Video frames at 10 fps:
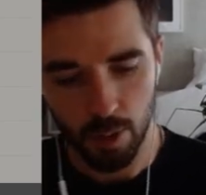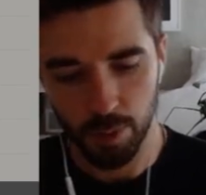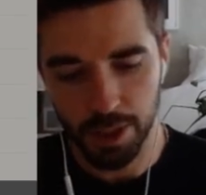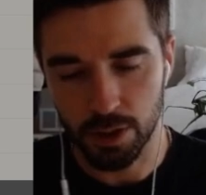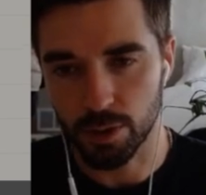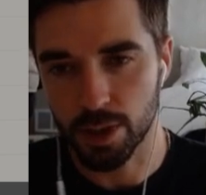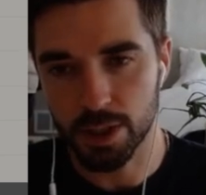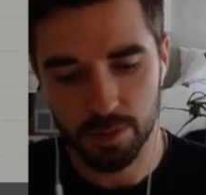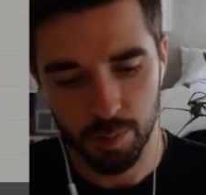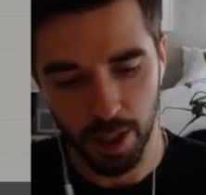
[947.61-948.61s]
We can do
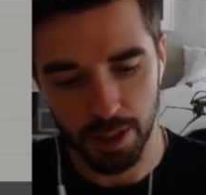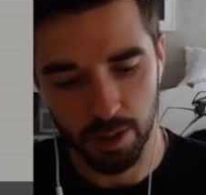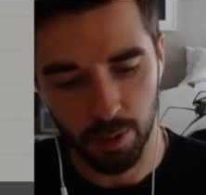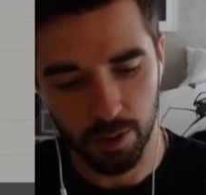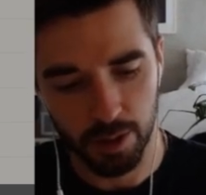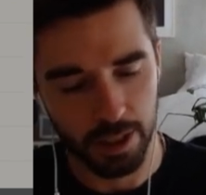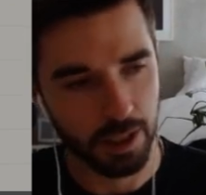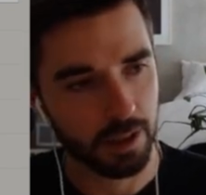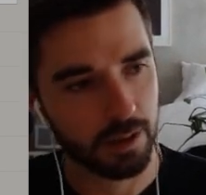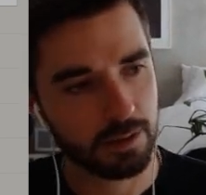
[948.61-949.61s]
this by double
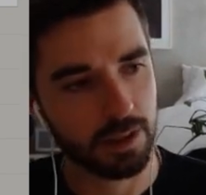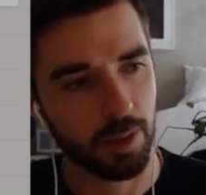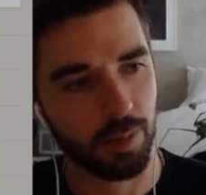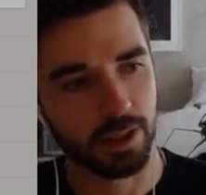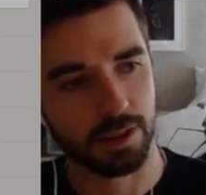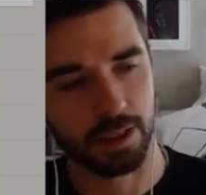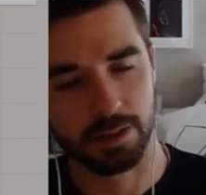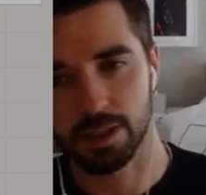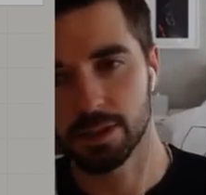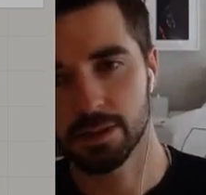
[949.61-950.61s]
clicking, typing
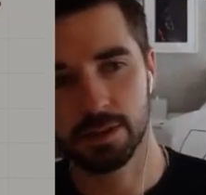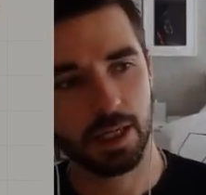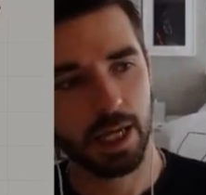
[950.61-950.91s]
distance,